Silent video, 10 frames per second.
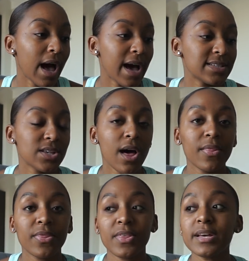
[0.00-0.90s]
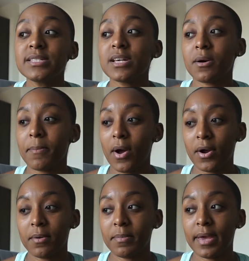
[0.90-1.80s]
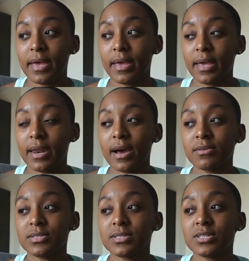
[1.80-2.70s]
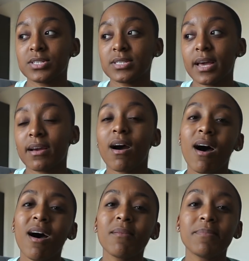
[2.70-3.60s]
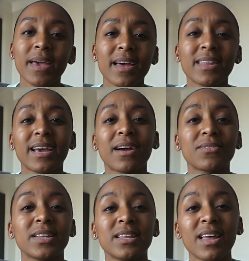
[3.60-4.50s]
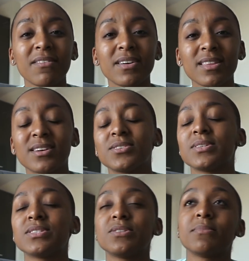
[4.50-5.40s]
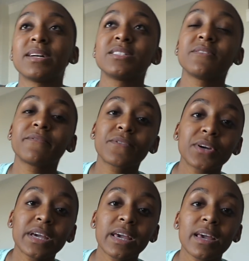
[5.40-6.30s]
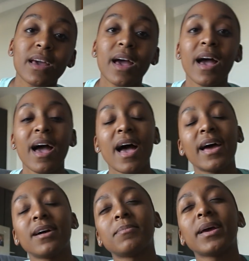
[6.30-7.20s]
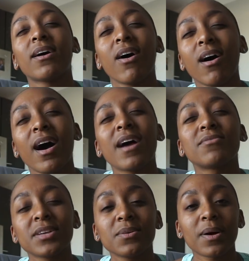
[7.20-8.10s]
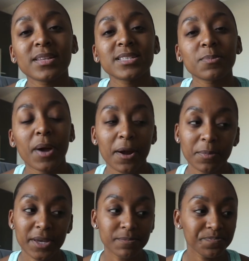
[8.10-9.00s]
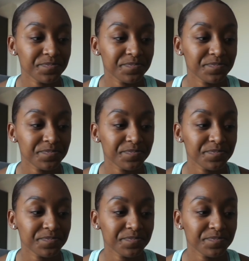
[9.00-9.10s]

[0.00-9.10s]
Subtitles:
I saw this apartment and I was just like, oh man, like I really love it. They're doing 2 months free. And I'm like, oh, I really want this apartment.